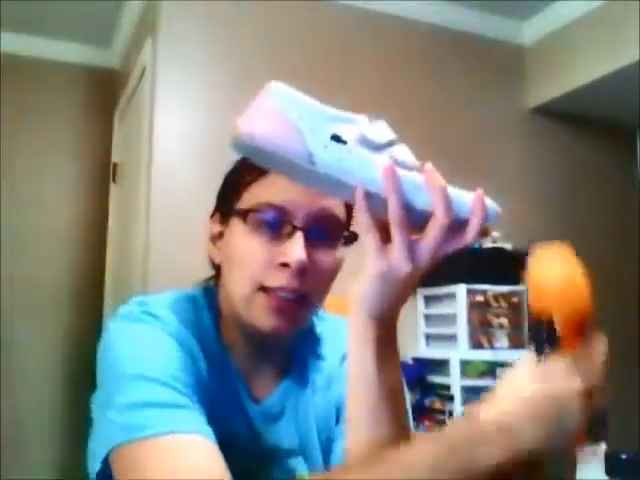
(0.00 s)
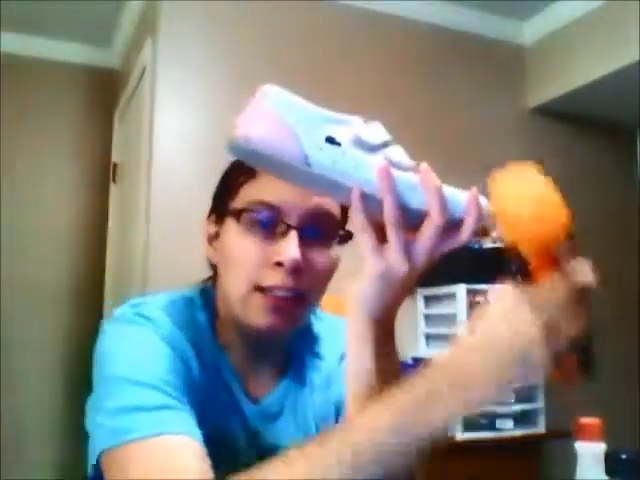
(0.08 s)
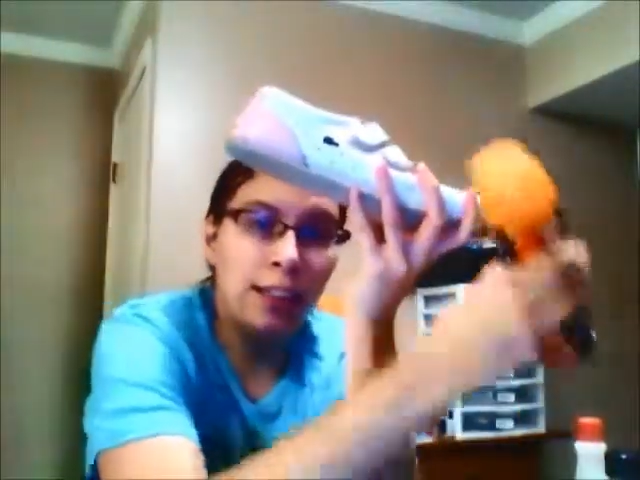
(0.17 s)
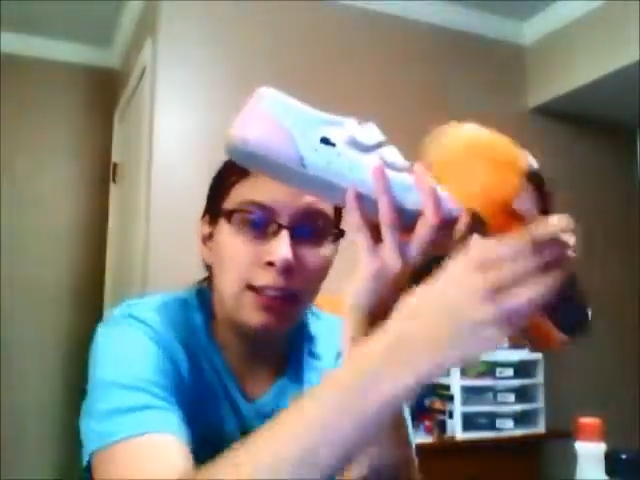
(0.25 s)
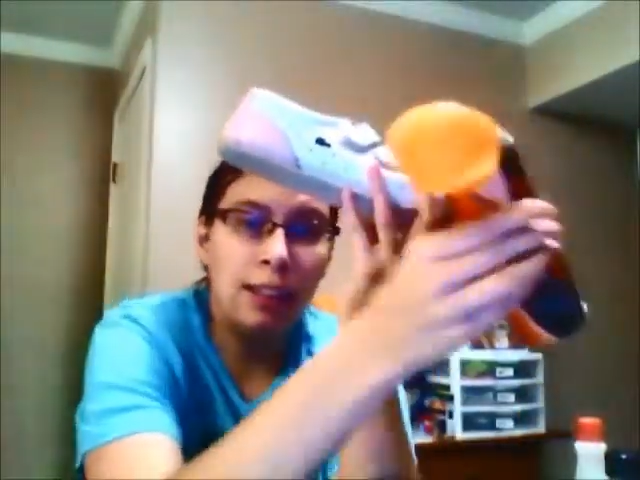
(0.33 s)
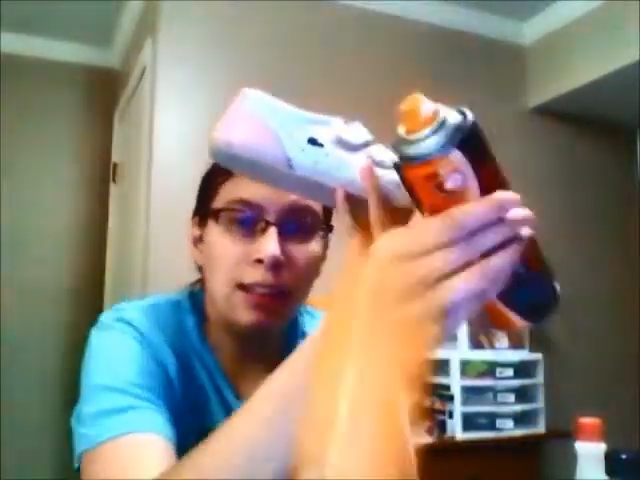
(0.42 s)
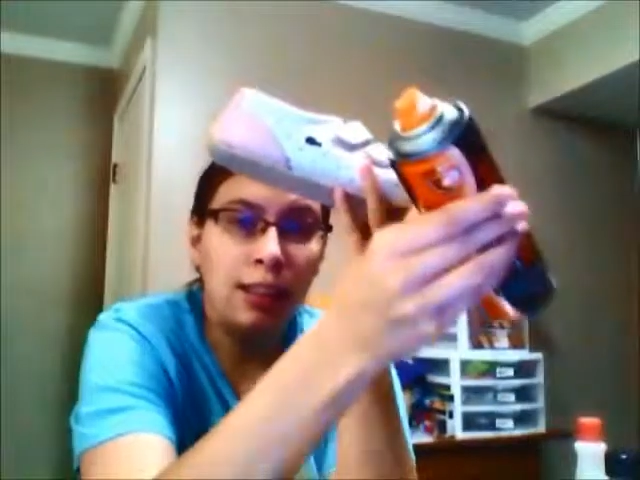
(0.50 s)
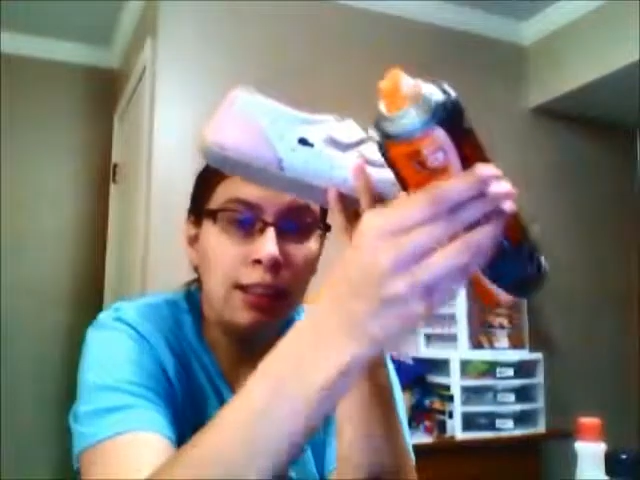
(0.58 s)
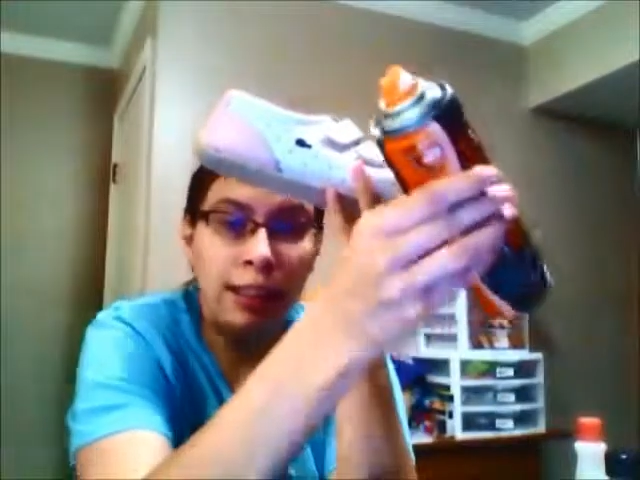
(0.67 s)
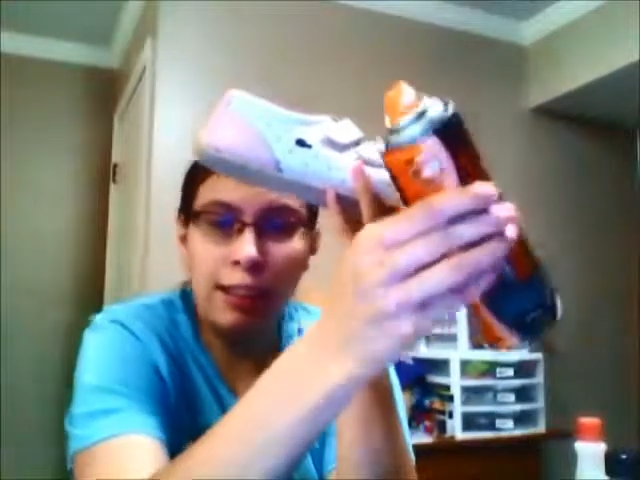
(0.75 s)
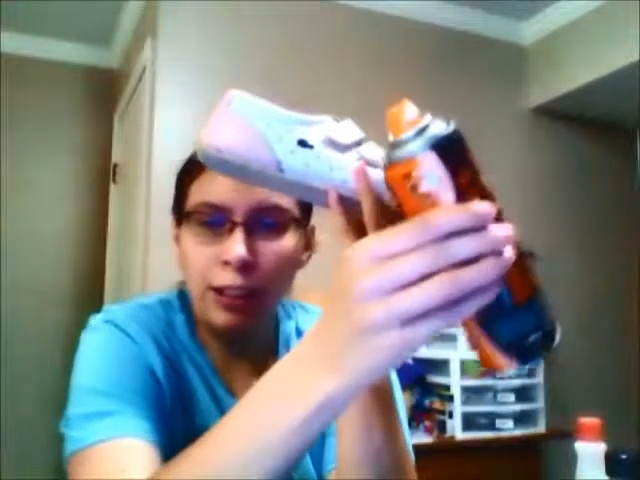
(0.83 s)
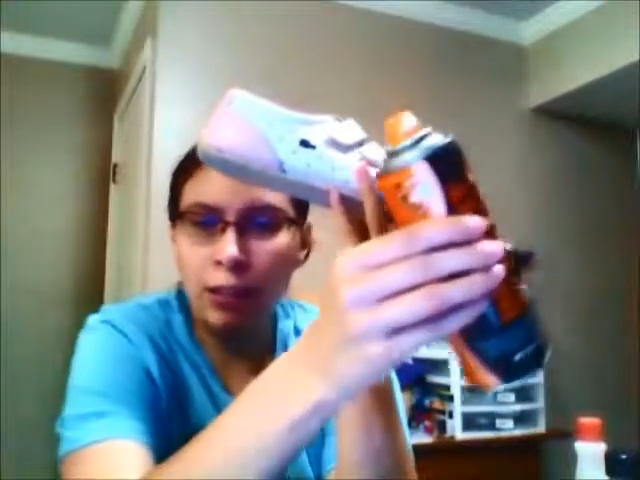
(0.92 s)
instant
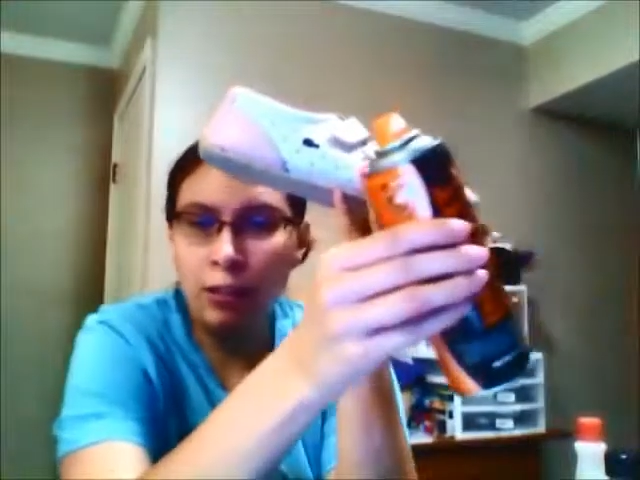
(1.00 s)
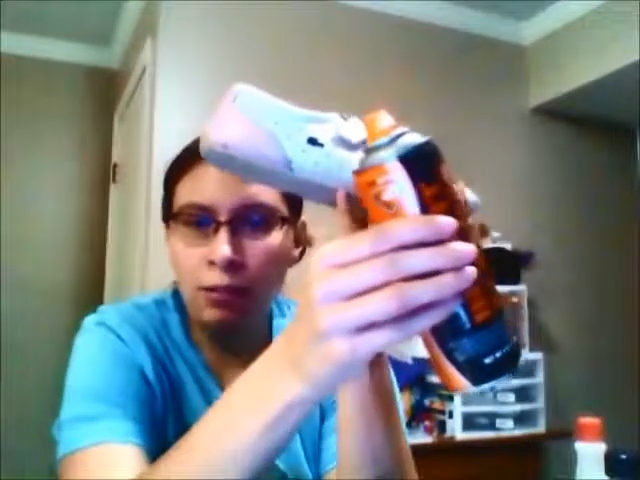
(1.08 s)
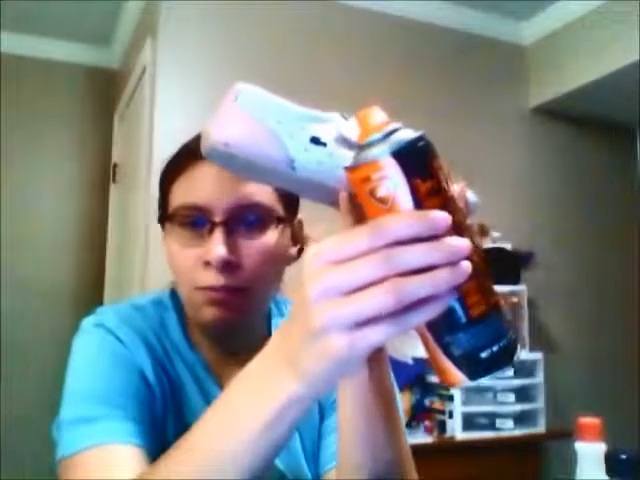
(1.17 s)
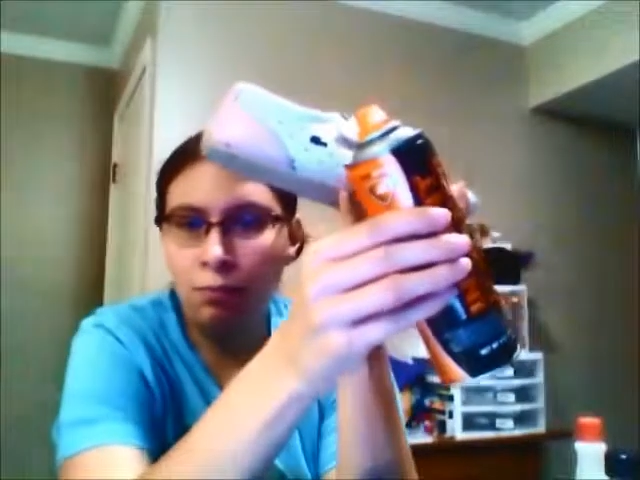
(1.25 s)
cleaner